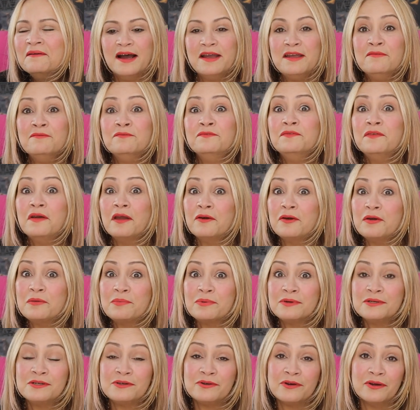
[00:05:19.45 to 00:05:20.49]
I am very
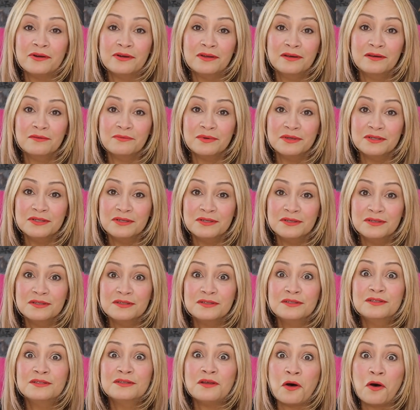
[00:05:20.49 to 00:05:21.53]
patriotic, which is
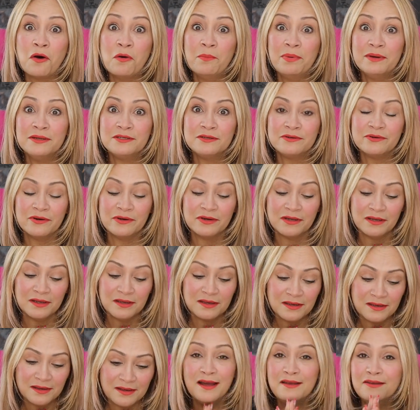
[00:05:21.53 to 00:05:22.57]
so
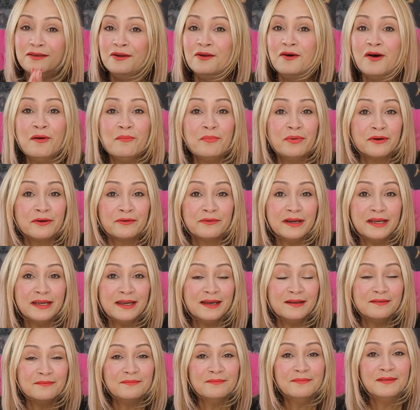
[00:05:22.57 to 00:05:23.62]
patriotic. And you know, I'm Puerto
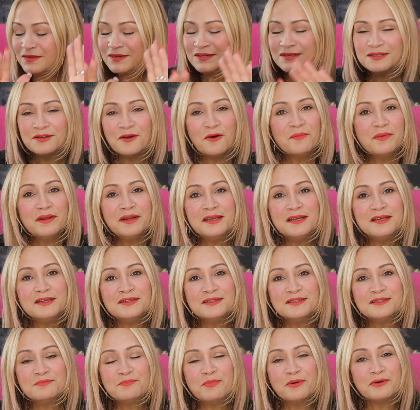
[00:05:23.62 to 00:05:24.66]
Rican. There's so many
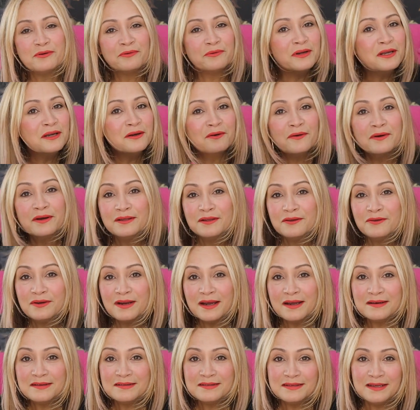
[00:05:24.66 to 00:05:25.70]
issues Puerto Rico in the
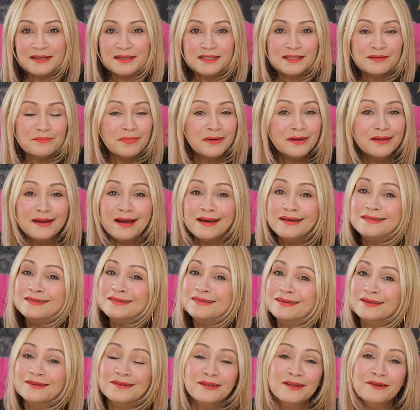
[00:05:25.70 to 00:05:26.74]
United States, but I
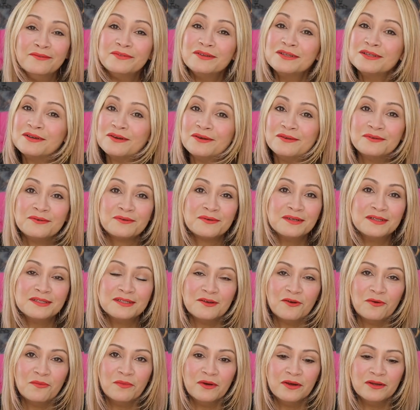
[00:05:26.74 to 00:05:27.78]
still love this country
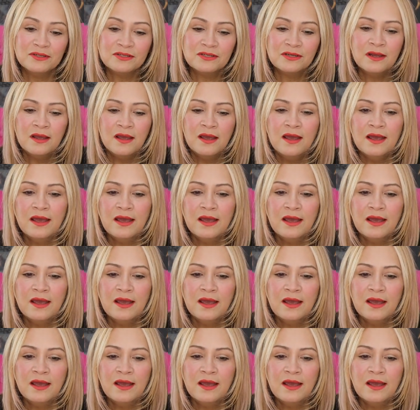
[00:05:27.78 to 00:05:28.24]
so much.